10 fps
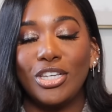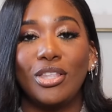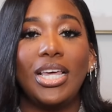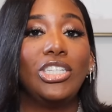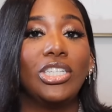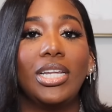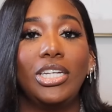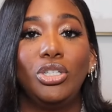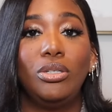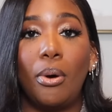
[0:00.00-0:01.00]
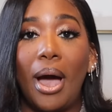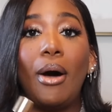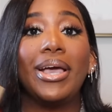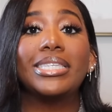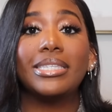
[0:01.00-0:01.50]
So that just lets you know how
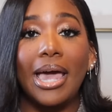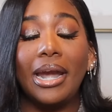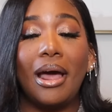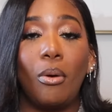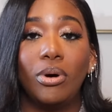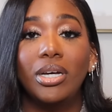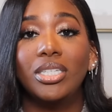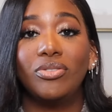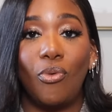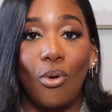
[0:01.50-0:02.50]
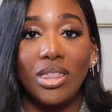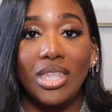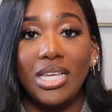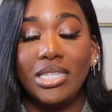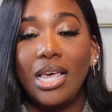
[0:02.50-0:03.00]
excited I was for
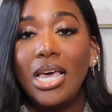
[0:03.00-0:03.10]
this.